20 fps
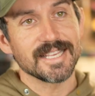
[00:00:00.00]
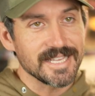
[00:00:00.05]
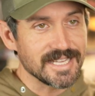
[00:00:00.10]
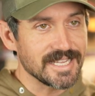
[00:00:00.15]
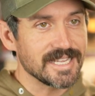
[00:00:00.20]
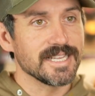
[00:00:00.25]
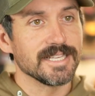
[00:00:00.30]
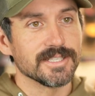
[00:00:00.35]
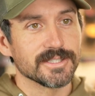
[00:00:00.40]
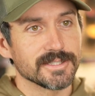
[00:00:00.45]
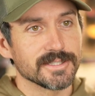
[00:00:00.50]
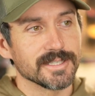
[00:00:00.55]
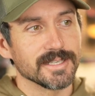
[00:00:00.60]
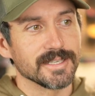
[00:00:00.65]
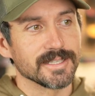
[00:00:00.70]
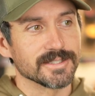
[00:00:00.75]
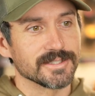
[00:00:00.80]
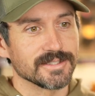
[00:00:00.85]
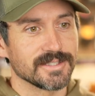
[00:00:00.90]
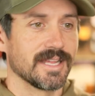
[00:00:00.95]
east
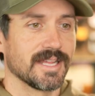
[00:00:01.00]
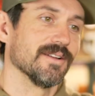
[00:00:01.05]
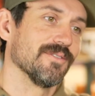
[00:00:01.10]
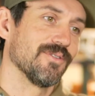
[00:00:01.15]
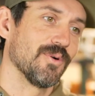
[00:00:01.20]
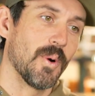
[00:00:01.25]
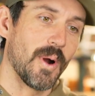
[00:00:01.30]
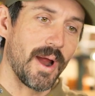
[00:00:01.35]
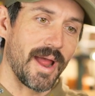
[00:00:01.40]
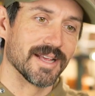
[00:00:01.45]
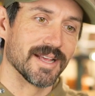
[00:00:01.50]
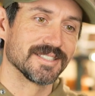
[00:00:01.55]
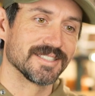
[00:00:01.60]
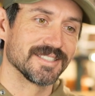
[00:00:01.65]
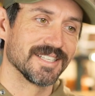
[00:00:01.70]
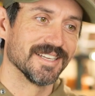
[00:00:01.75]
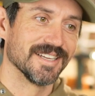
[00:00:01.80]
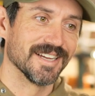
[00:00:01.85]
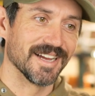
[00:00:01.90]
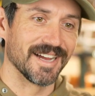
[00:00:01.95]
instead of
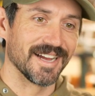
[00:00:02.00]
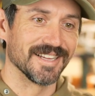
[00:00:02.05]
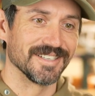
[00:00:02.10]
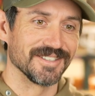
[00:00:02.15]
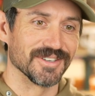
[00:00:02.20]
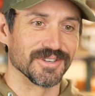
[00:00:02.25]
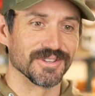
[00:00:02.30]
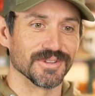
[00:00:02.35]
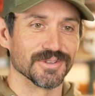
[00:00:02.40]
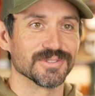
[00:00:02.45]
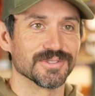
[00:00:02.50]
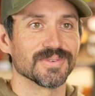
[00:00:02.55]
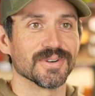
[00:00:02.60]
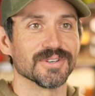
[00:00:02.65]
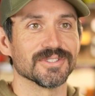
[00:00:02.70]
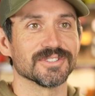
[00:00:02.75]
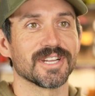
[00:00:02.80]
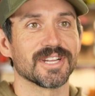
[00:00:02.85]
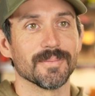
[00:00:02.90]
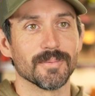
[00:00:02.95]
west during those
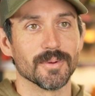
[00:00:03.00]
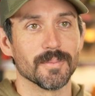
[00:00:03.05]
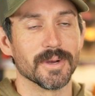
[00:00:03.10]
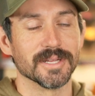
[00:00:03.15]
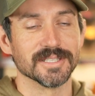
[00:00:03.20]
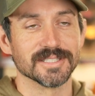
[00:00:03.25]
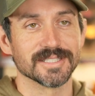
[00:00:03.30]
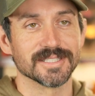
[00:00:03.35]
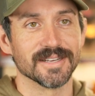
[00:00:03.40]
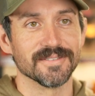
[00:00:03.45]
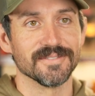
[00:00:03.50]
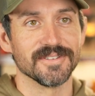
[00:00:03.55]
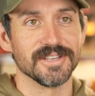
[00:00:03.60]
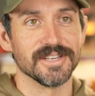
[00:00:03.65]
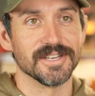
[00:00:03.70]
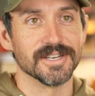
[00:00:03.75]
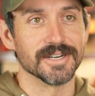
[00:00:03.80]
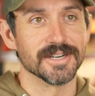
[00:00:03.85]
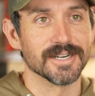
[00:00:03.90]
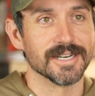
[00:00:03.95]
first couple months of the
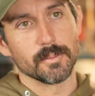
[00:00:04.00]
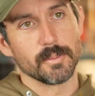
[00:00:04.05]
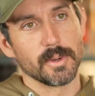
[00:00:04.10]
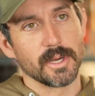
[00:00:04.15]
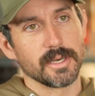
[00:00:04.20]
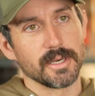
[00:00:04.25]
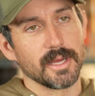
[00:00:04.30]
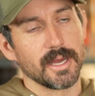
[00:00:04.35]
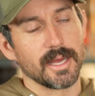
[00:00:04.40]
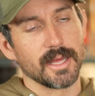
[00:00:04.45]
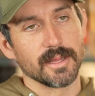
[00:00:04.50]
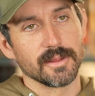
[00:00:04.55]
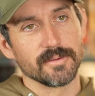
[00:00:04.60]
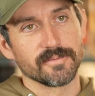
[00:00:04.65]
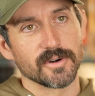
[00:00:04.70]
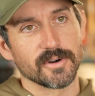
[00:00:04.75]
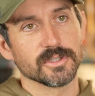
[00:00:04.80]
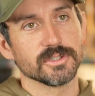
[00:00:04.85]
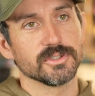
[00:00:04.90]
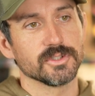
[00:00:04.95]
year. But the
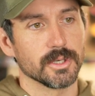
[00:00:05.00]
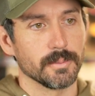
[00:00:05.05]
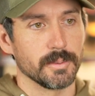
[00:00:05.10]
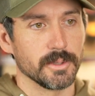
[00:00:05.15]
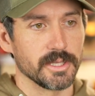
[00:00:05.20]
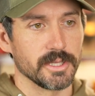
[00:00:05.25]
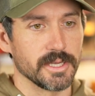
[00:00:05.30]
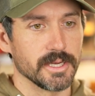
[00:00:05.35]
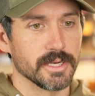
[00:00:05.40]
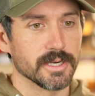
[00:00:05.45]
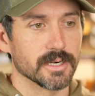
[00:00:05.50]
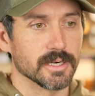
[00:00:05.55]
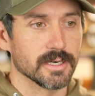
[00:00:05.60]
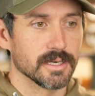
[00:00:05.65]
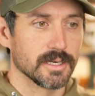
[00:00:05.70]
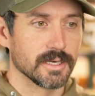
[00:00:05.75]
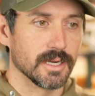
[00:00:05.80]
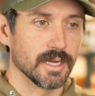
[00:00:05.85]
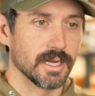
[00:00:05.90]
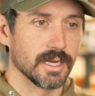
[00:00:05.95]
first trip of the
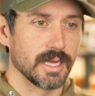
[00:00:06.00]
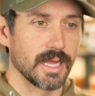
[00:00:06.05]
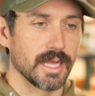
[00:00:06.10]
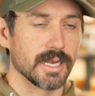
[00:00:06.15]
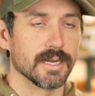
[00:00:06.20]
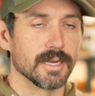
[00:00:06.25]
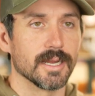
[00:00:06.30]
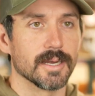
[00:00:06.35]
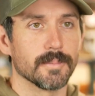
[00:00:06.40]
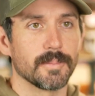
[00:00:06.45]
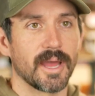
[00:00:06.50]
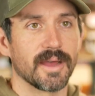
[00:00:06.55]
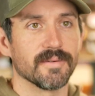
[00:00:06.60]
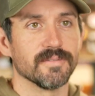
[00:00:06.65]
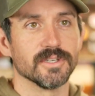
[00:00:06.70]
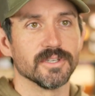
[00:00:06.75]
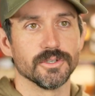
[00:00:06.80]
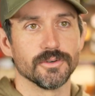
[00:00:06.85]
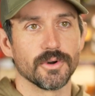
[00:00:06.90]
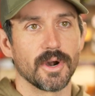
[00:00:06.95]
year ended up
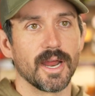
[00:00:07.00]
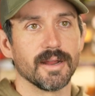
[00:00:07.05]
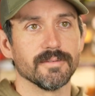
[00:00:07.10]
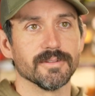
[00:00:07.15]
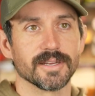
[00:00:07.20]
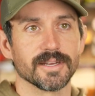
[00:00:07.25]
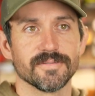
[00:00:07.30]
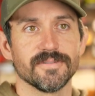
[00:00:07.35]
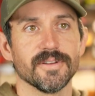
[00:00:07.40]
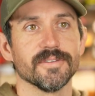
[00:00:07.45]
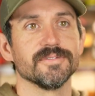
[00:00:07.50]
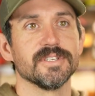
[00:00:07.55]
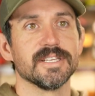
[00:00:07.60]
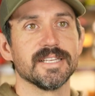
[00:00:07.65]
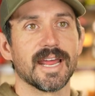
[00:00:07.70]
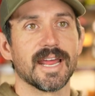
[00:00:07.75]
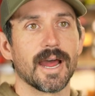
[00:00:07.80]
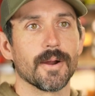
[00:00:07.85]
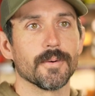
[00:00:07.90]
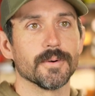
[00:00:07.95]
having to drive like
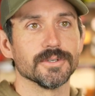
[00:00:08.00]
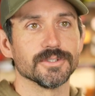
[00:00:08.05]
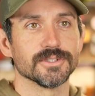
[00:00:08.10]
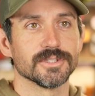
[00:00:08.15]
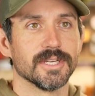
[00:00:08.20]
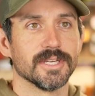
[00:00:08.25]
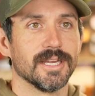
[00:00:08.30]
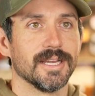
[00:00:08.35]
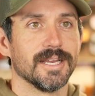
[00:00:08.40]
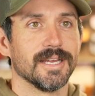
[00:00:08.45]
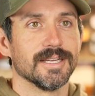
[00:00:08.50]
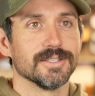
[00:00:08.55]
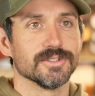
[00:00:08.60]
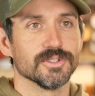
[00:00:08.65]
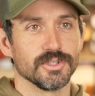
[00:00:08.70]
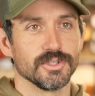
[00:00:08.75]
15 hours to